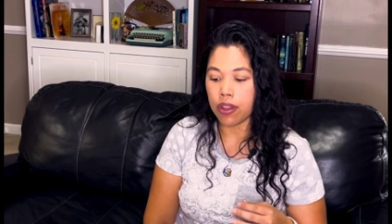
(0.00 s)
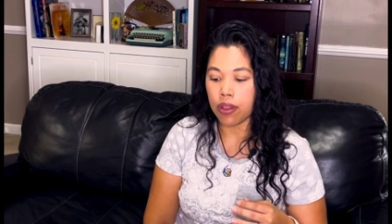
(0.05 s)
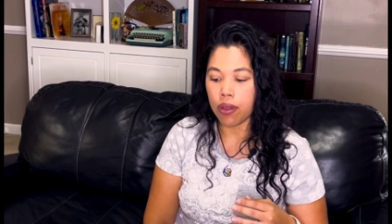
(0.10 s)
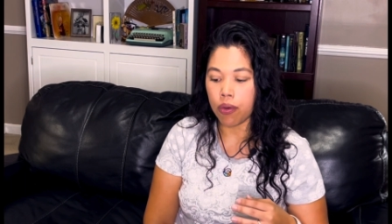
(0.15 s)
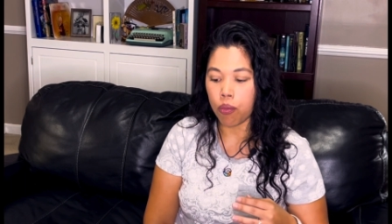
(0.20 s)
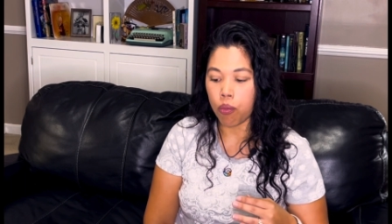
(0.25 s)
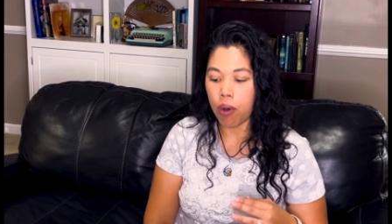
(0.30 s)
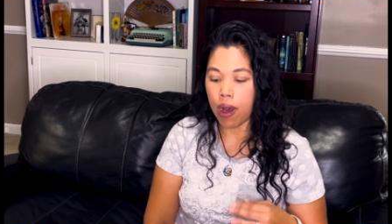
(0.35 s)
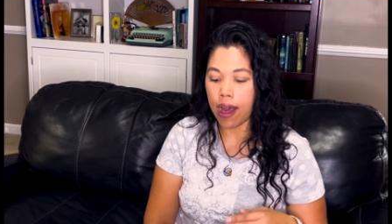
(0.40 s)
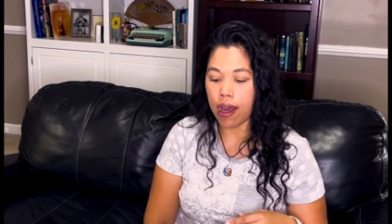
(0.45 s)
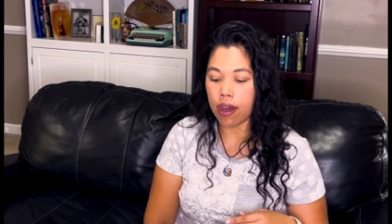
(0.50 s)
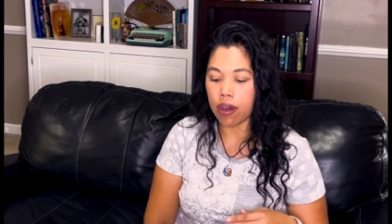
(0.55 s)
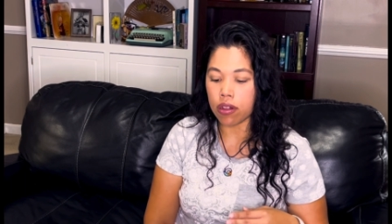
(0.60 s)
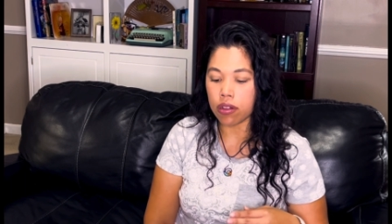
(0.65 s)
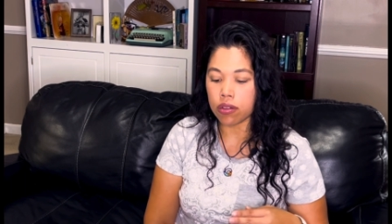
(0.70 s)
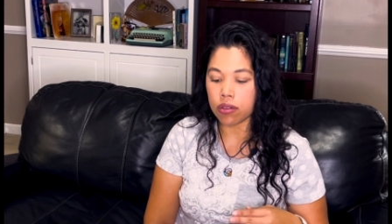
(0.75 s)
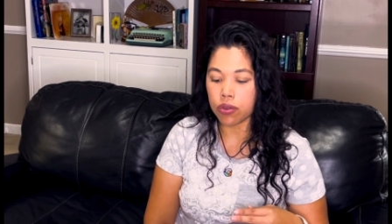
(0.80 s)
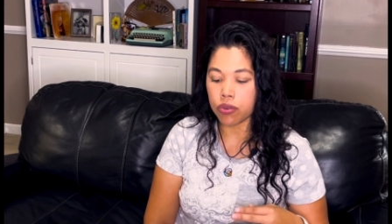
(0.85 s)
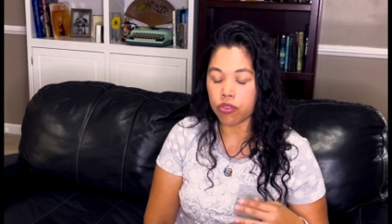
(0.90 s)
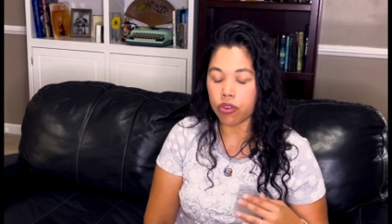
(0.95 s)

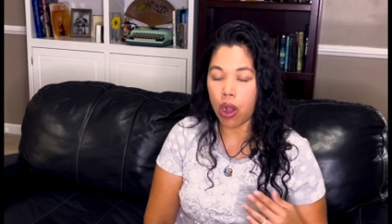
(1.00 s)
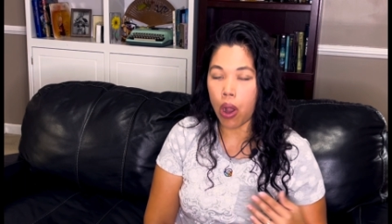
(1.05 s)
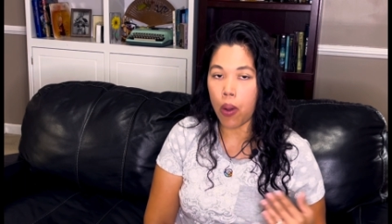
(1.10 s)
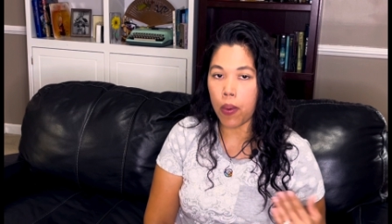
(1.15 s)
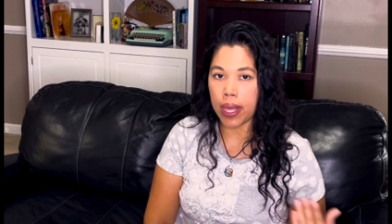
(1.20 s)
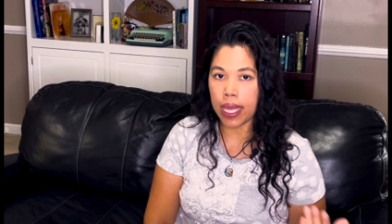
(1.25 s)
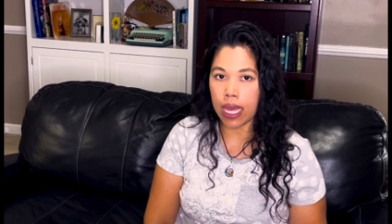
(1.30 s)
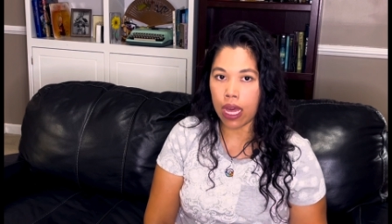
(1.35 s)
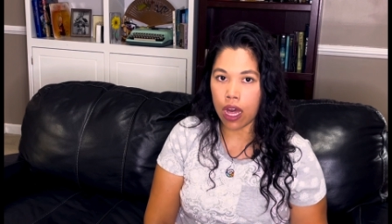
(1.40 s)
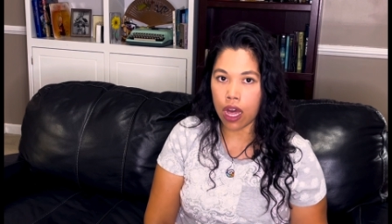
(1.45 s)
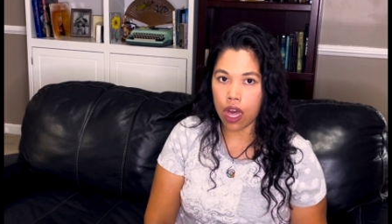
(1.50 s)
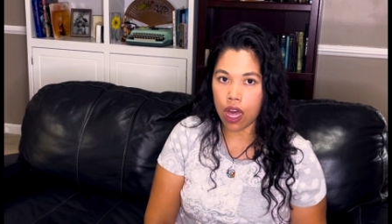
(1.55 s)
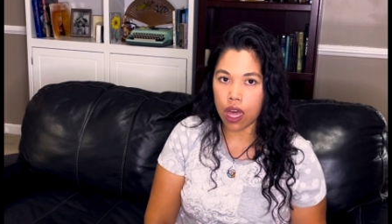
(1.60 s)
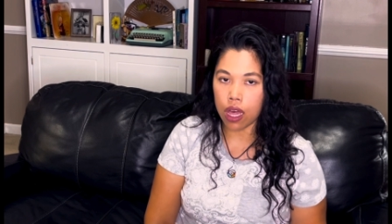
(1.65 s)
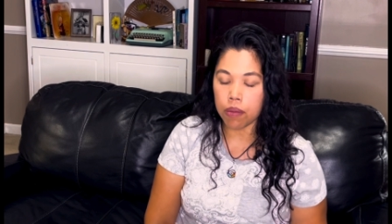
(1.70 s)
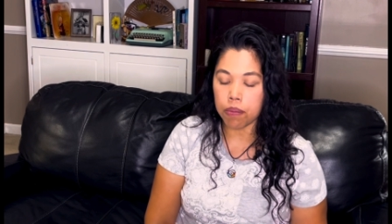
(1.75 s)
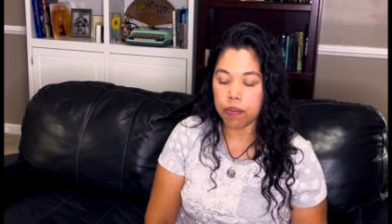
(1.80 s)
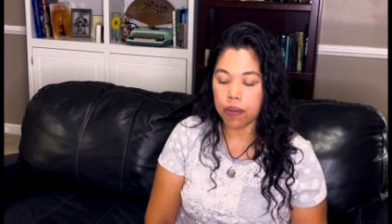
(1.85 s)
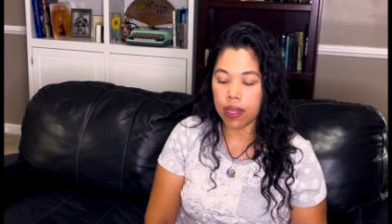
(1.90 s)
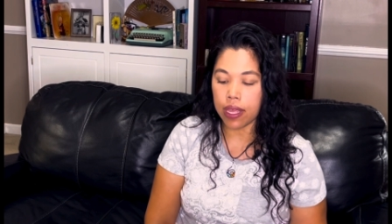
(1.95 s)
while growing
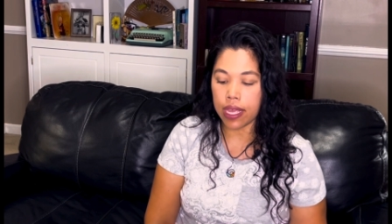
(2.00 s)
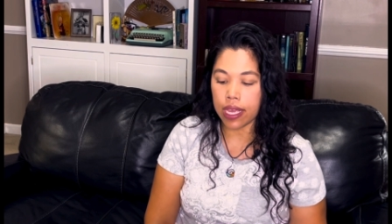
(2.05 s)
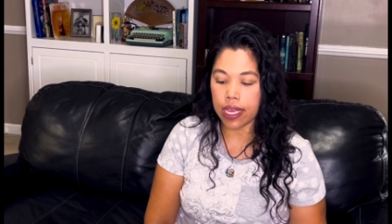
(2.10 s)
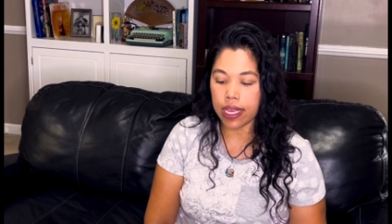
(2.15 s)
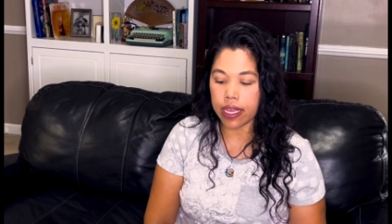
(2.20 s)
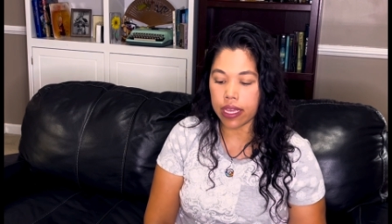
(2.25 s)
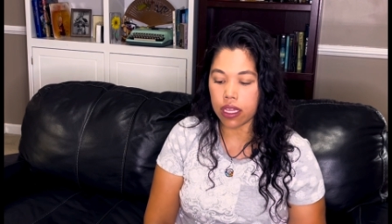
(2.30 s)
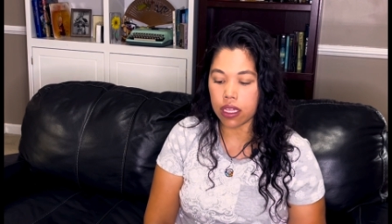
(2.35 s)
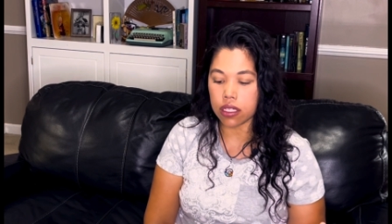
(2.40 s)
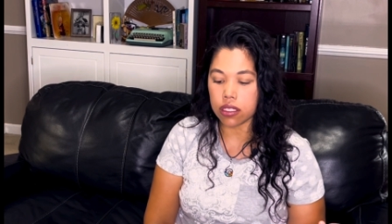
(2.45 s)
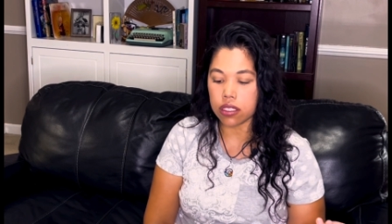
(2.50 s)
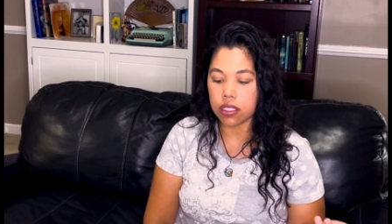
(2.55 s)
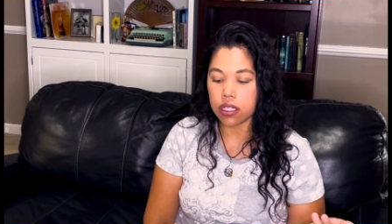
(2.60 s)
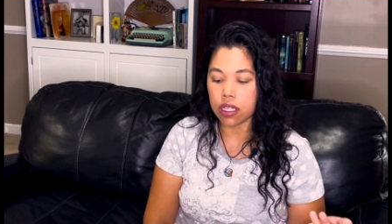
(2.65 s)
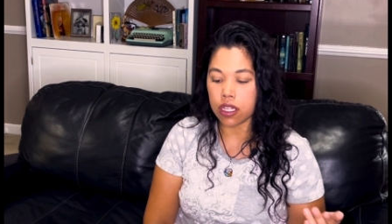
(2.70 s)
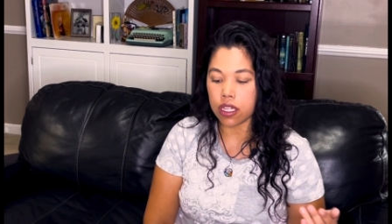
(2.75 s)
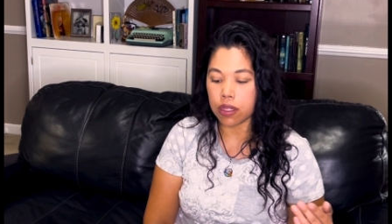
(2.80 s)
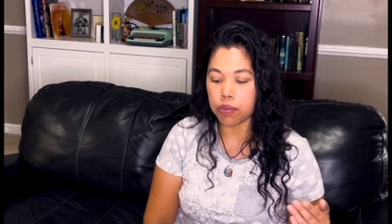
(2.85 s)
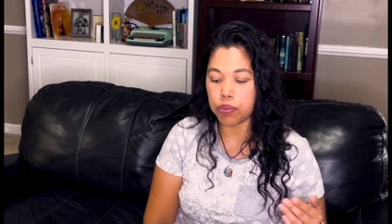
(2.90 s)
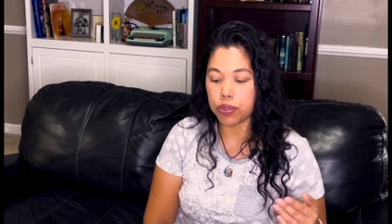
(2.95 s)
up and
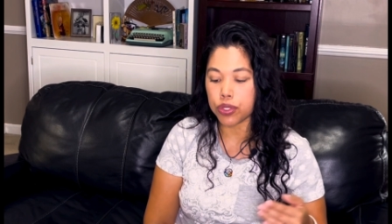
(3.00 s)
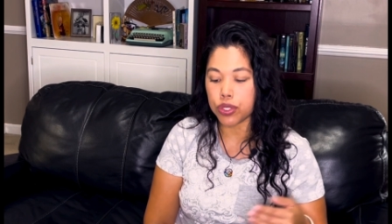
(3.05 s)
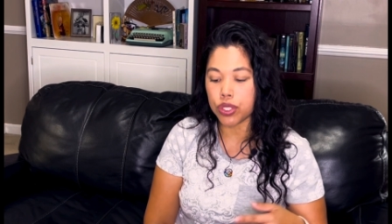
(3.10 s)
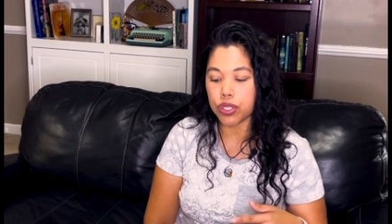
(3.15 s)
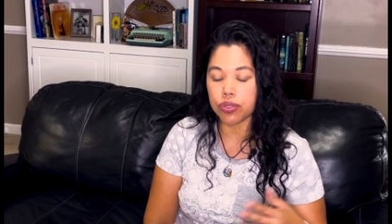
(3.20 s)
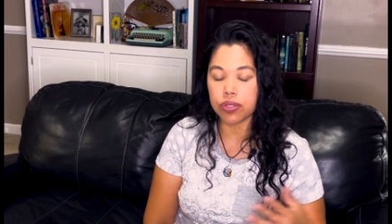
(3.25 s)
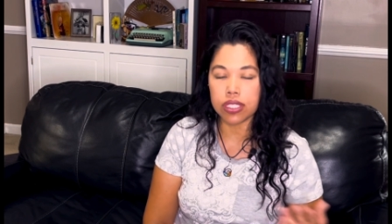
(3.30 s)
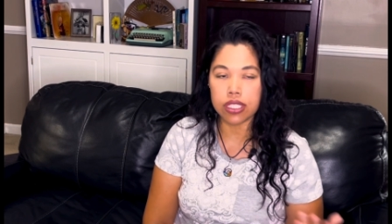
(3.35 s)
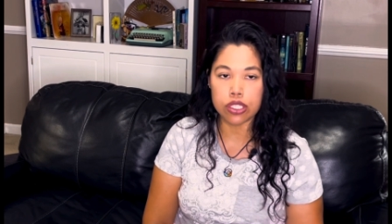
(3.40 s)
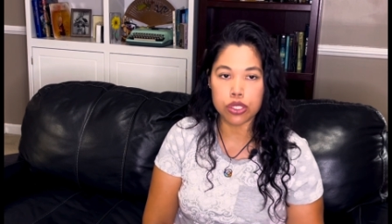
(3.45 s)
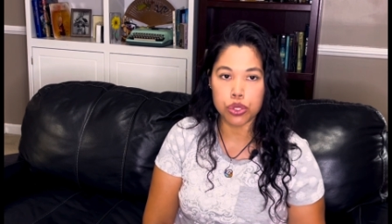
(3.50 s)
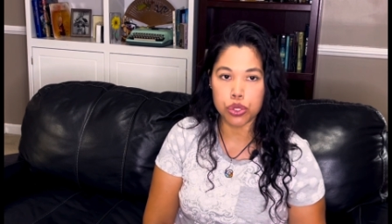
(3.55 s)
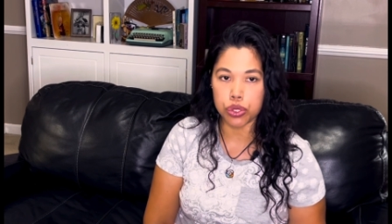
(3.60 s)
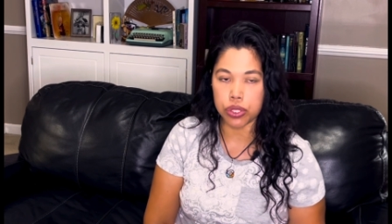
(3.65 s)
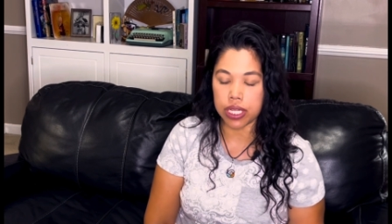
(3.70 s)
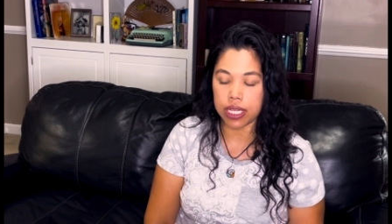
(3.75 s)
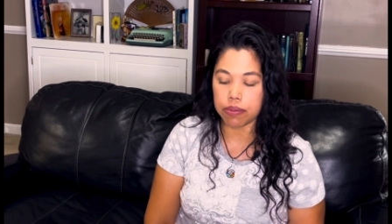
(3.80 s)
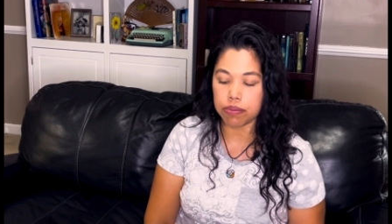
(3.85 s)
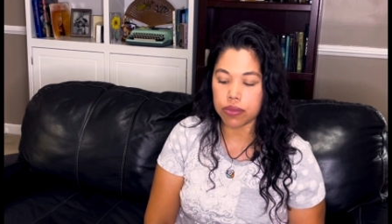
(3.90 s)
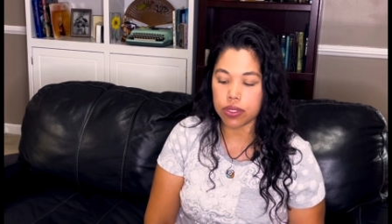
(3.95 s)
pursuing their
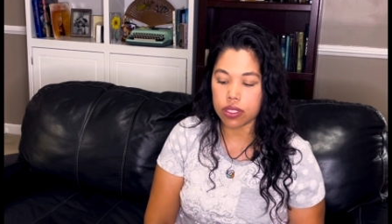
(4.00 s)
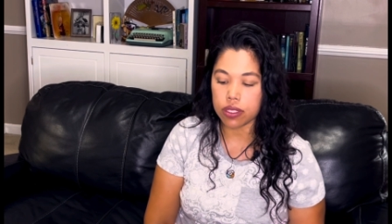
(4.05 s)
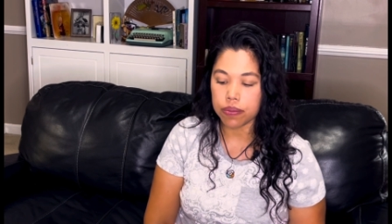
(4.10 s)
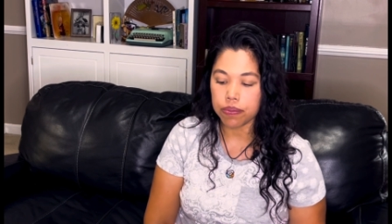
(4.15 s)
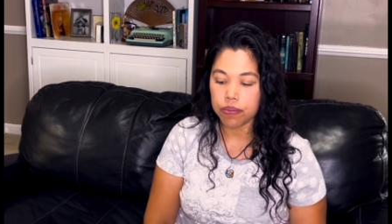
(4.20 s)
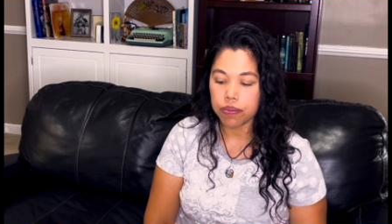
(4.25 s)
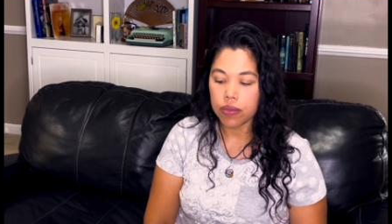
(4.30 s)
dreams,